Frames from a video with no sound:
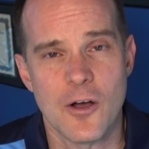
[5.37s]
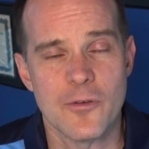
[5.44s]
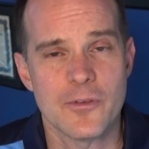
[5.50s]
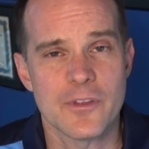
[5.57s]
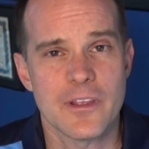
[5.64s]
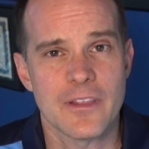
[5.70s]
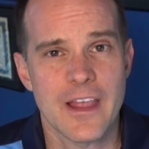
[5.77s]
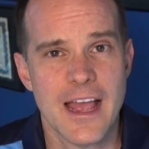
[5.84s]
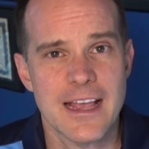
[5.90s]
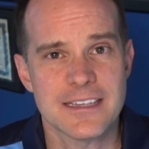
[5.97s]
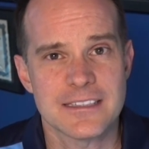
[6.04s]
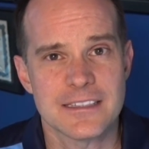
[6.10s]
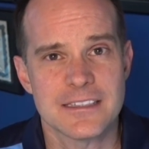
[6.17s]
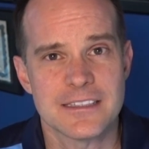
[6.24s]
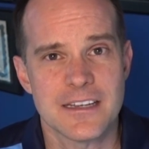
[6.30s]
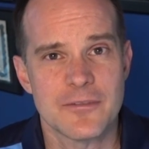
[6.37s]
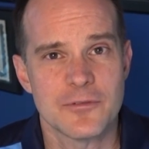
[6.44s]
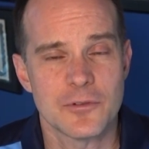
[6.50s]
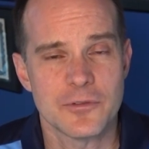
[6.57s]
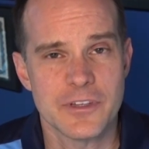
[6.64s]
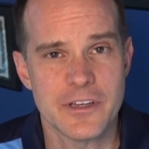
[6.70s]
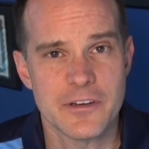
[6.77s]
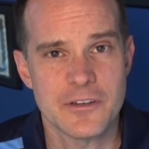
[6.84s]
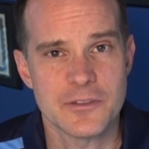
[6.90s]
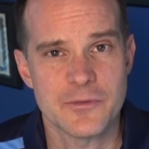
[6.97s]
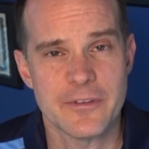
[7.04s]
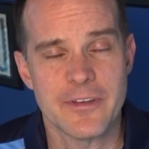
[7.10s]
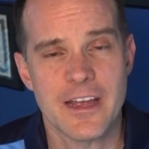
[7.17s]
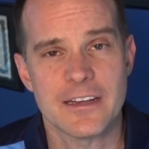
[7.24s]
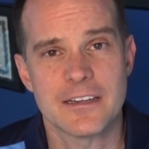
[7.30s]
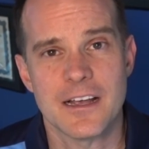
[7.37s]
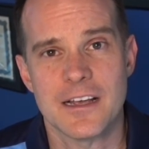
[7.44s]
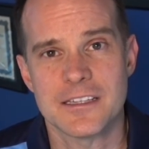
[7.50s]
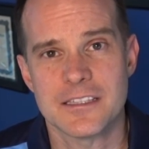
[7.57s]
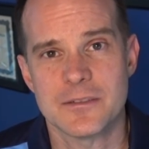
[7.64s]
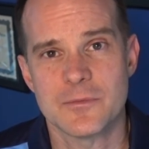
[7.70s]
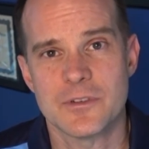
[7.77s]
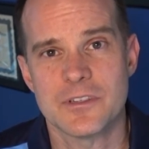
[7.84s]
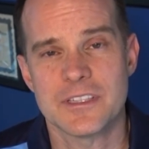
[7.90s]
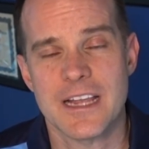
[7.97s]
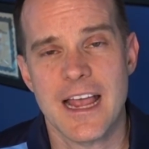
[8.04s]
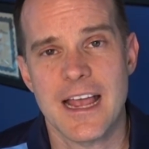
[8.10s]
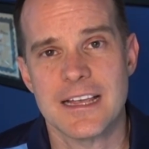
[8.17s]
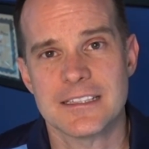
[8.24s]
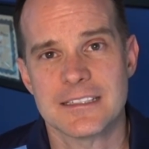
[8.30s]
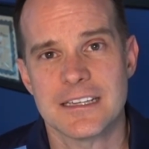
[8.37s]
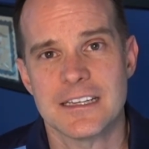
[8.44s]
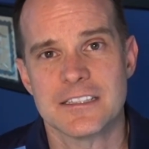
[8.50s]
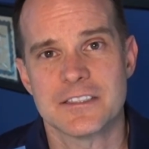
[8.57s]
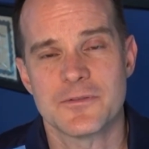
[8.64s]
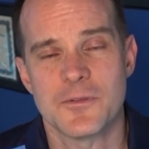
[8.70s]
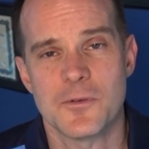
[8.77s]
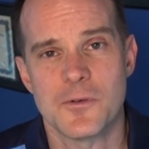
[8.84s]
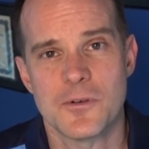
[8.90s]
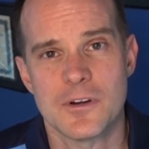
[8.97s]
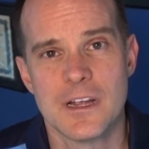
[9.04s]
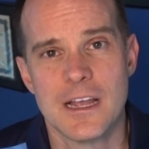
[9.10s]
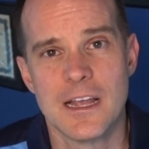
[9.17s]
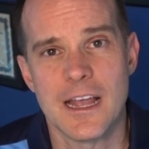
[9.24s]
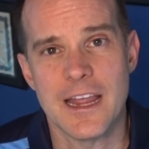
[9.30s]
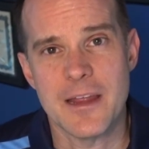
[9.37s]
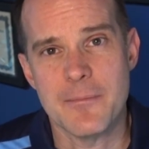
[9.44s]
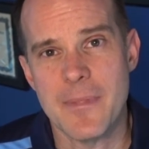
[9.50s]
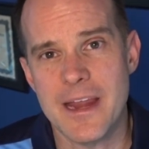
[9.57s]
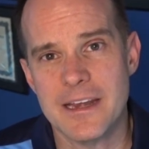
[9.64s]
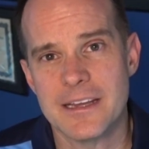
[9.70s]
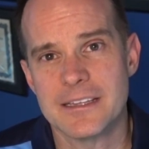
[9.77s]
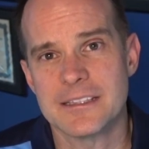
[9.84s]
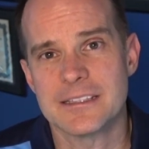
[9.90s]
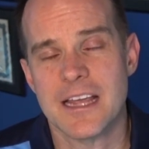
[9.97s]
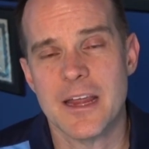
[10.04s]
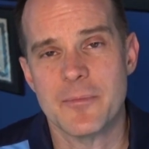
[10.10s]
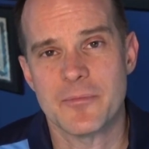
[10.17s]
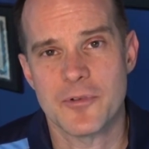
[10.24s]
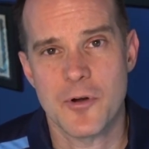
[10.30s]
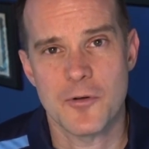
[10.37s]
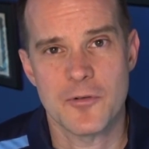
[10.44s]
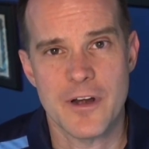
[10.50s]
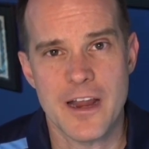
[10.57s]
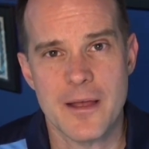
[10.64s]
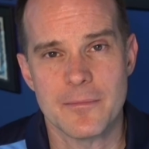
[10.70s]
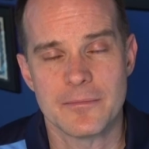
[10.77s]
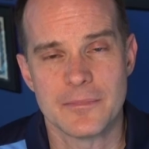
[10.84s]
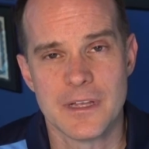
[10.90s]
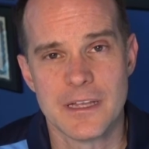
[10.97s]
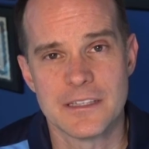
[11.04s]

Over the last several years, we've had customers ask us for a maintenance type program